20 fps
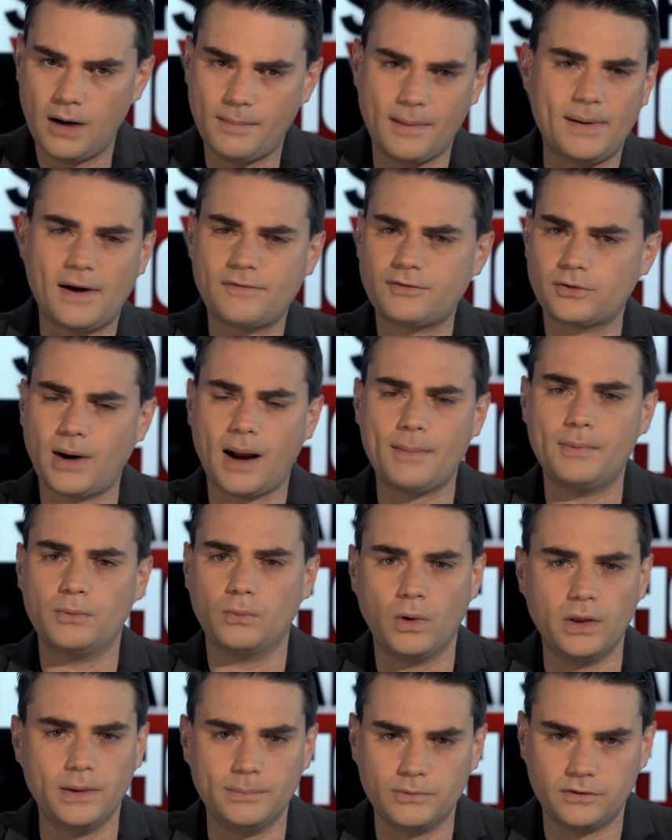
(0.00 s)
I remember after
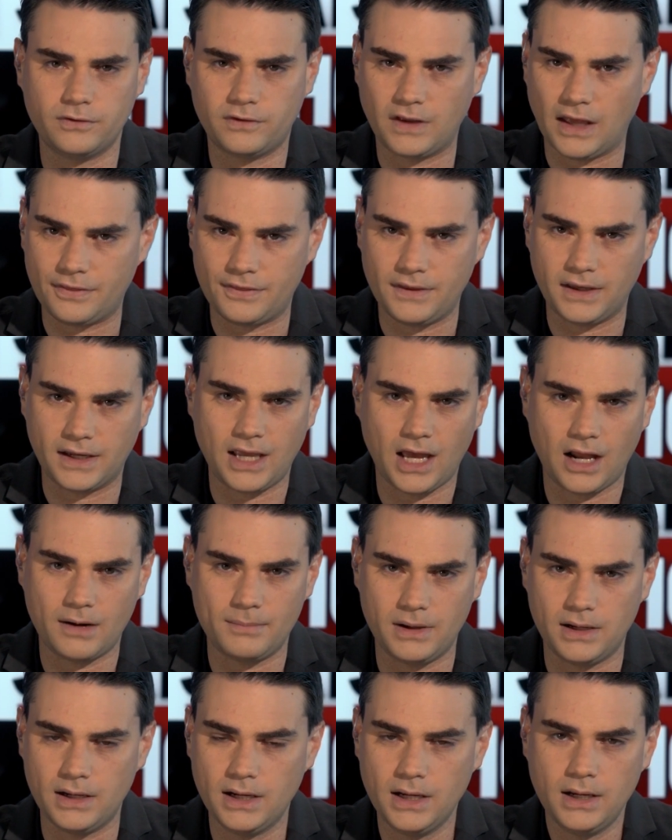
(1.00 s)
Robin Williams' death, the
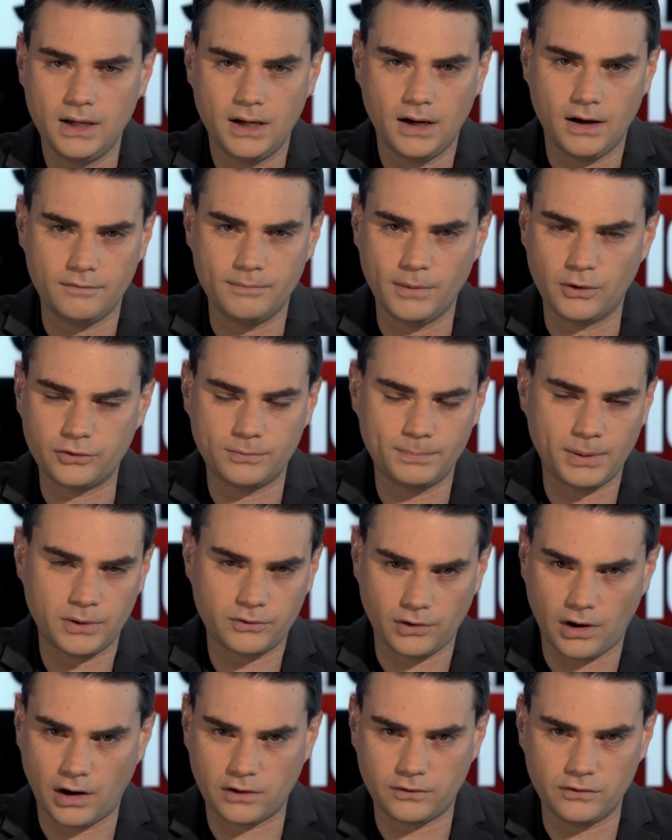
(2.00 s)
Academy of Motion
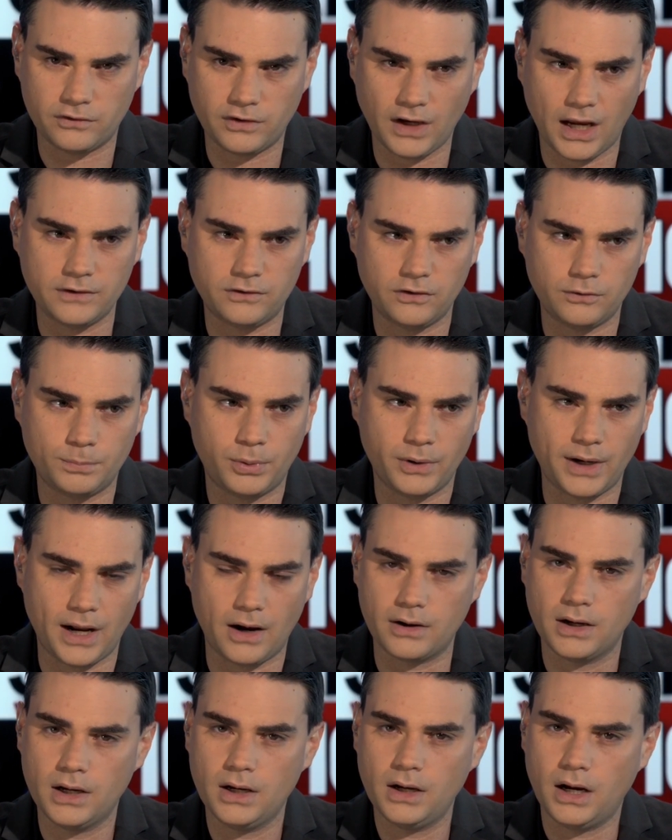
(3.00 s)
Picture Arts and Sciences put
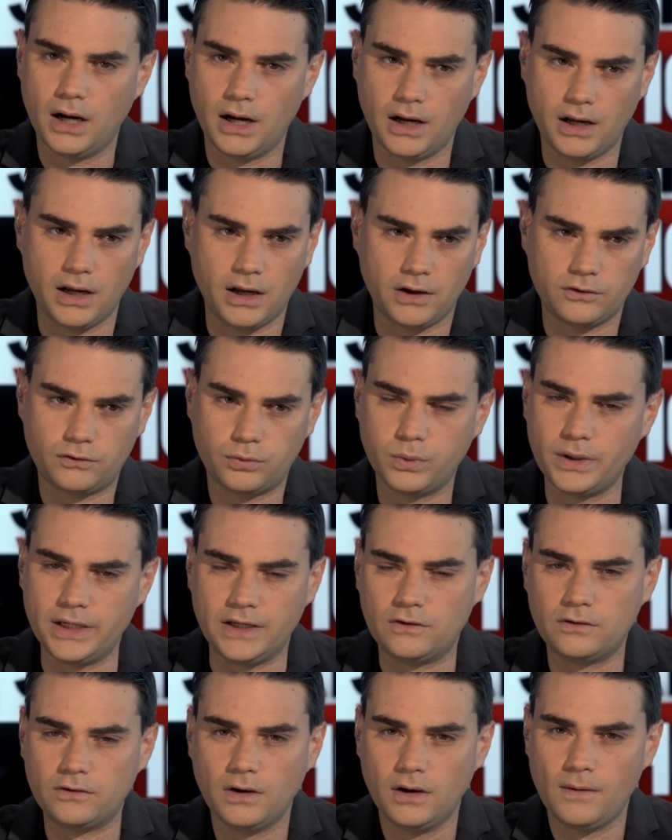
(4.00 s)
out uh, a
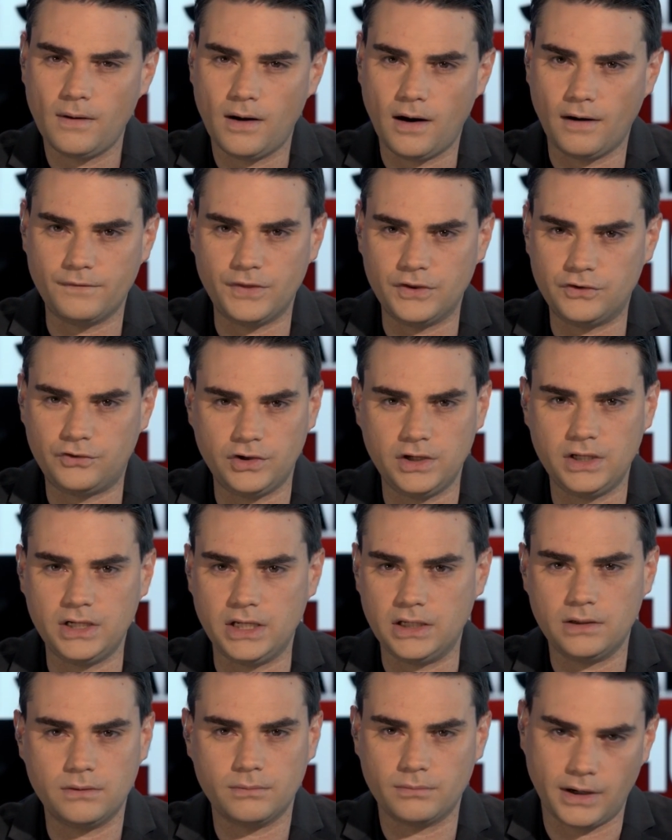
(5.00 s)
tweet of the
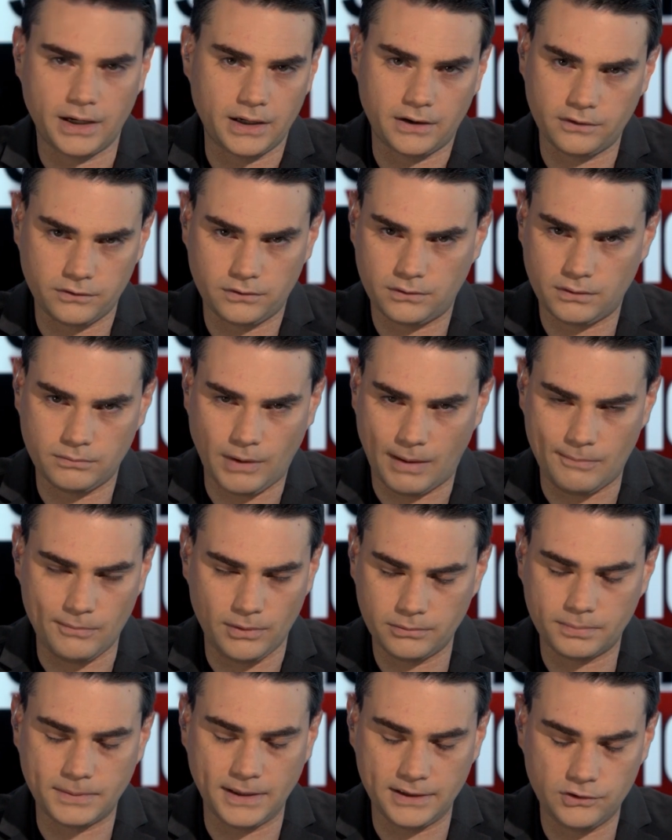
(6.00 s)
genie, right? Because Robin
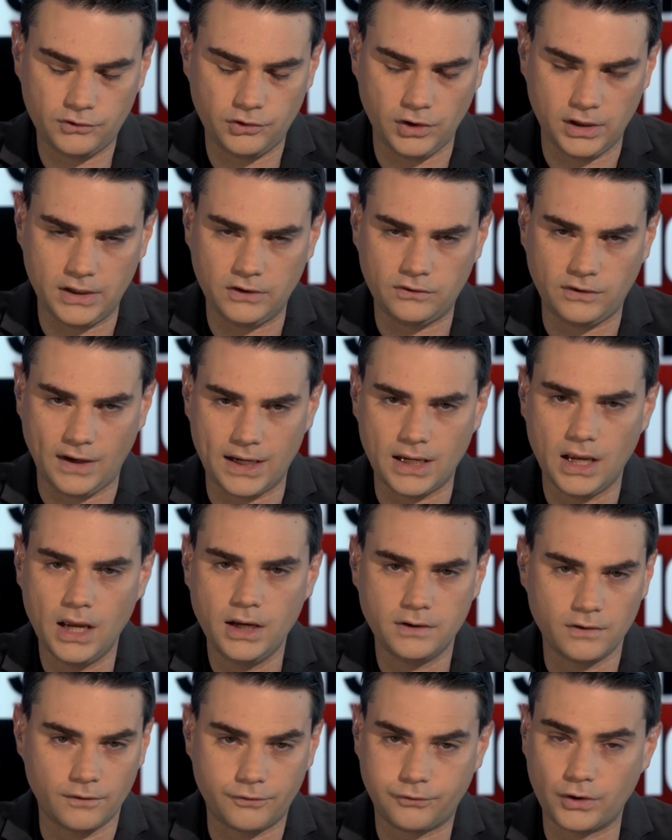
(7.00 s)
Williams played the genie, saying,
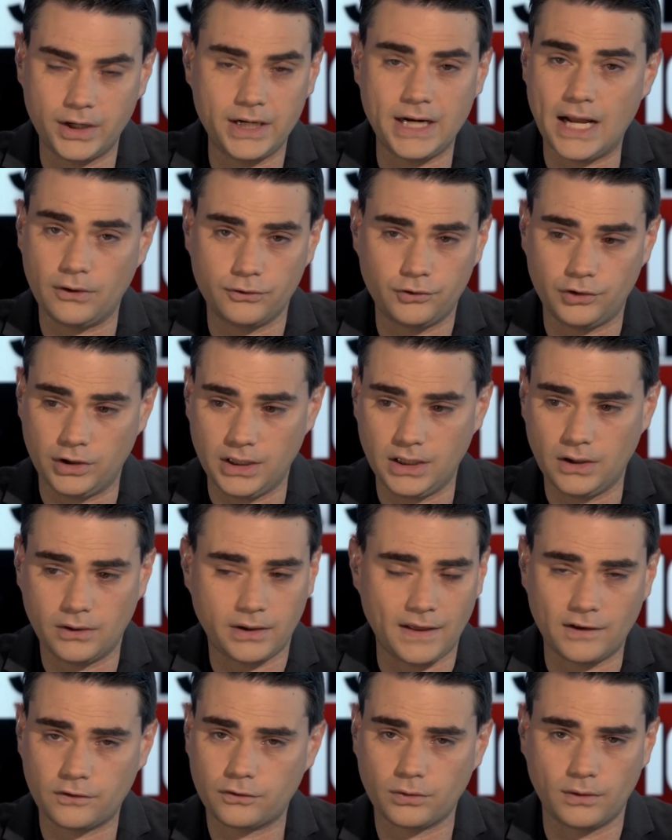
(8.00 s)
You're free now, genie.
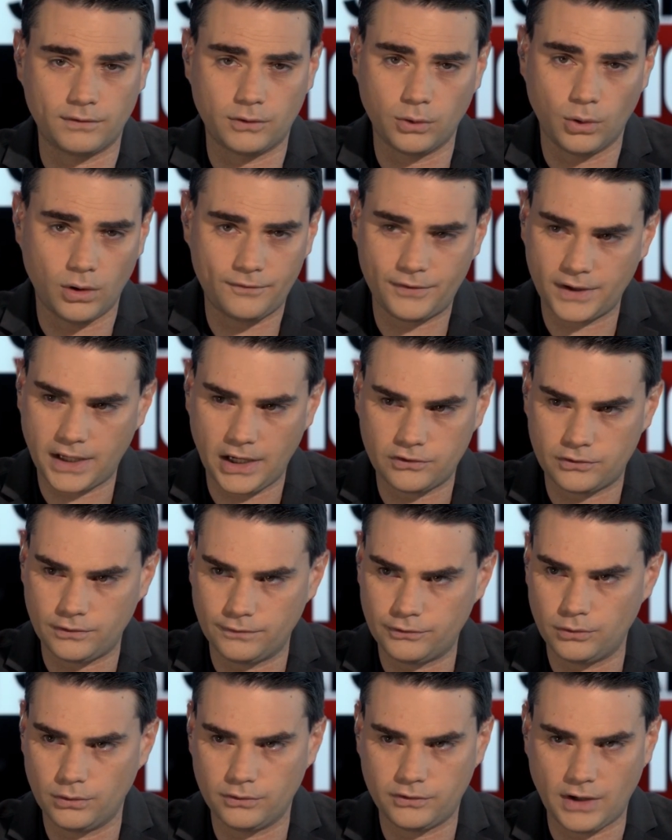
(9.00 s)
Okay, that sort of
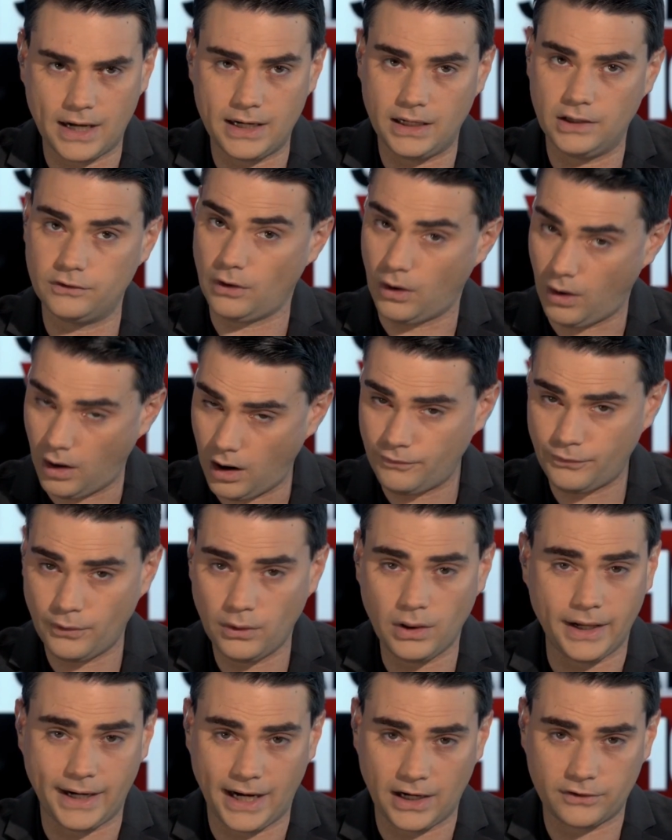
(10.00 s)
glorification of suicide is
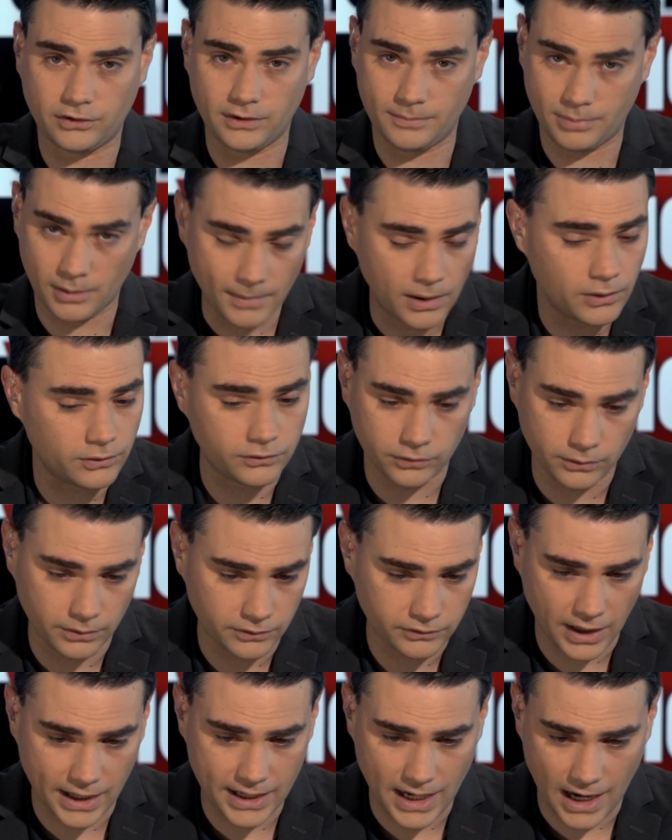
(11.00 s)
awful and actually promotes
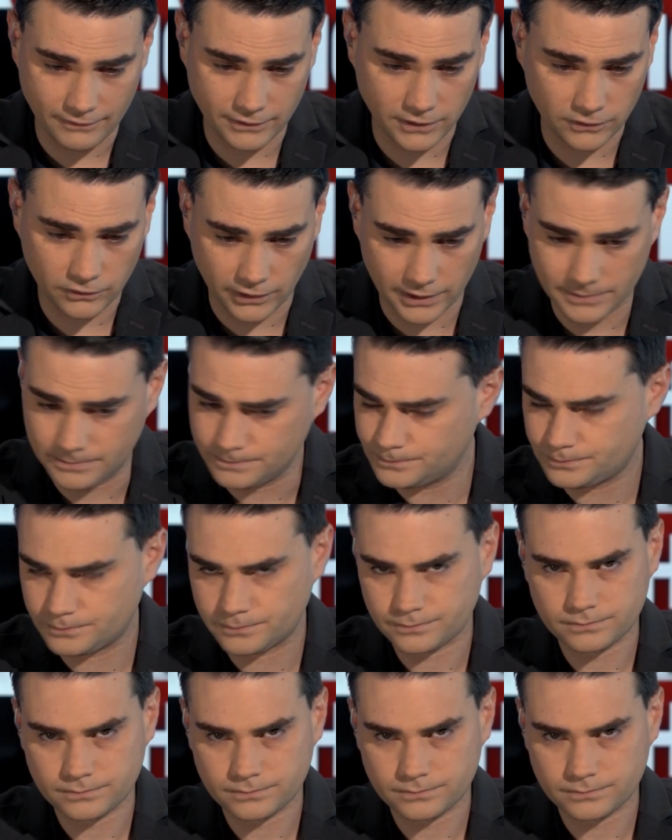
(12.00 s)
suicide, obviously.